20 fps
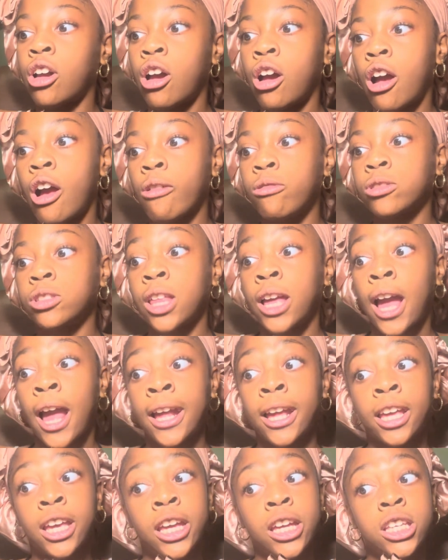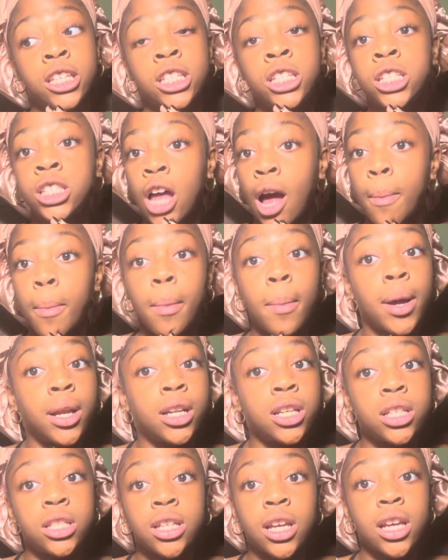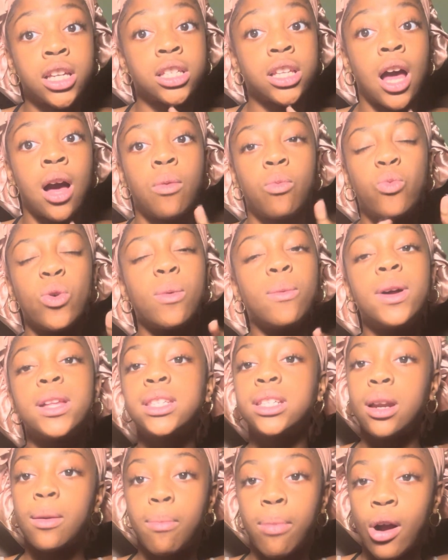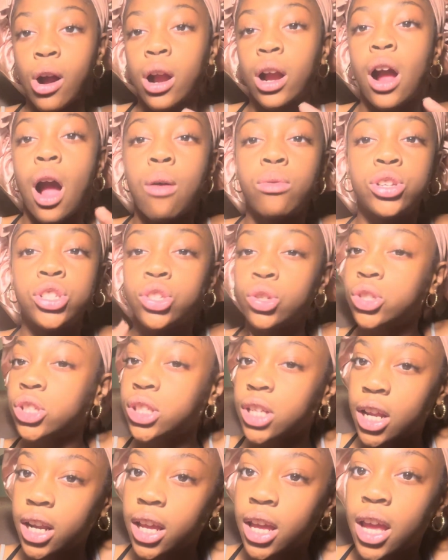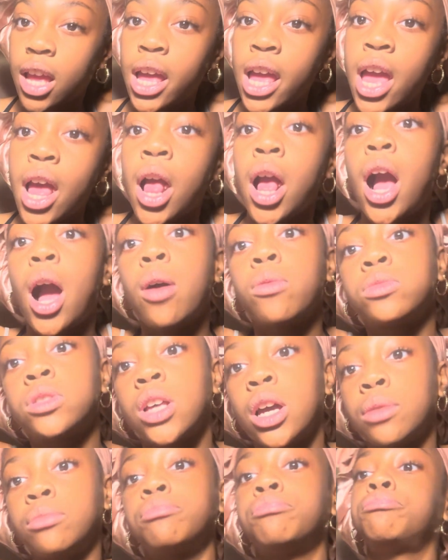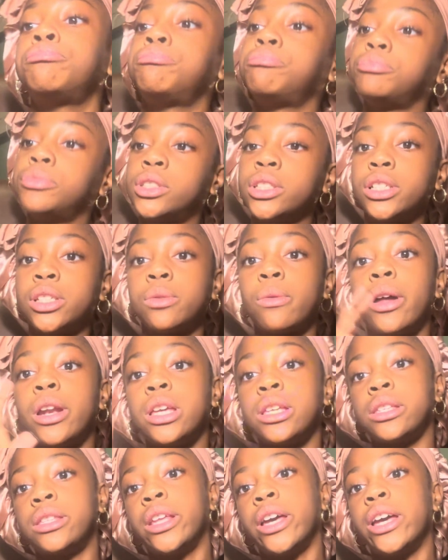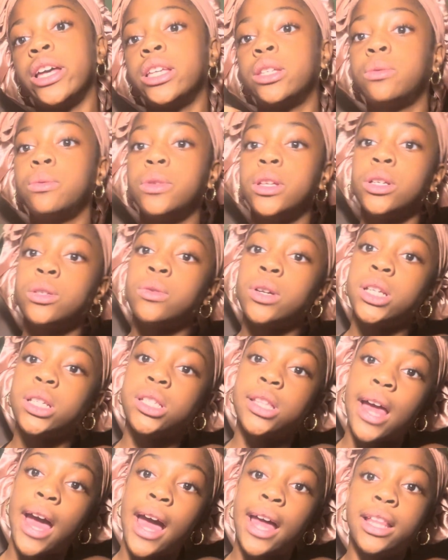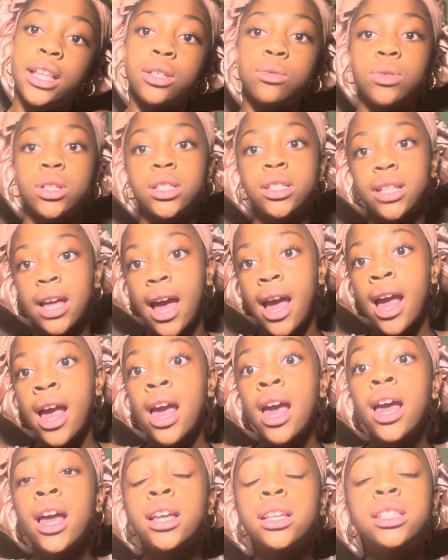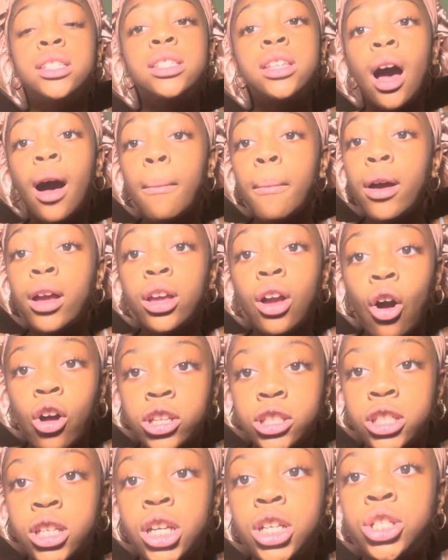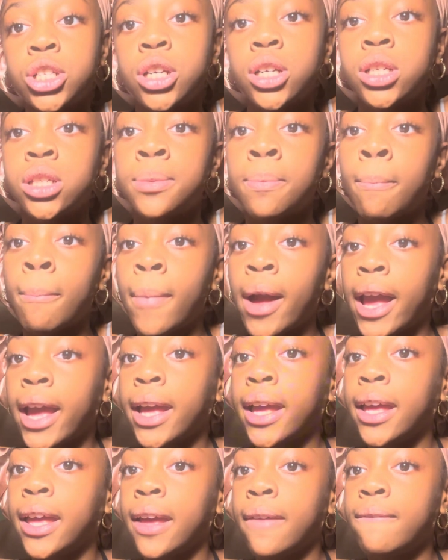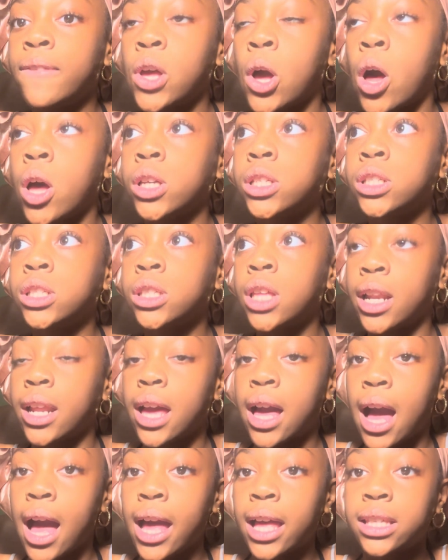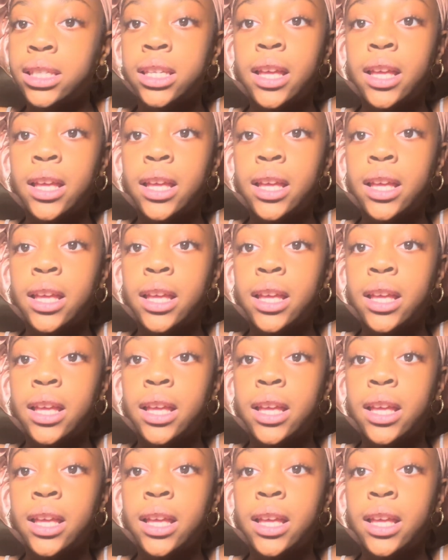I was like, I can't stop about this test. We went to the park. I was still studying. I was like, this one is this one is that, this one is that. Some of y'all teachers might give y'all study guides.